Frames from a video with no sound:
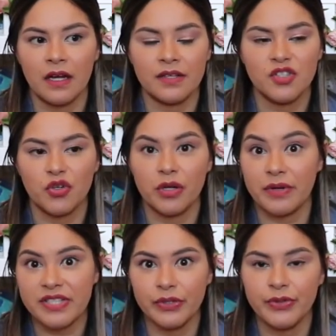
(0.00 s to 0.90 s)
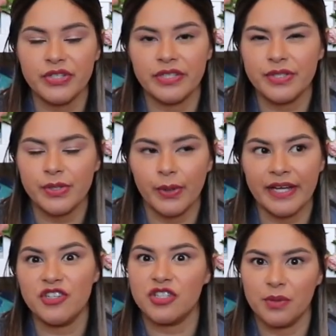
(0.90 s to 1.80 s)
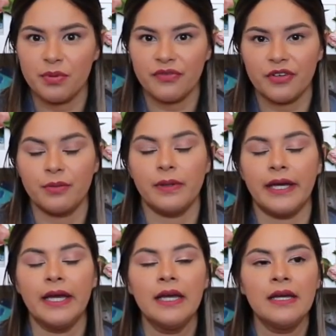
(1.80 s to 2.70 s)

screen resolution, so HD preferably,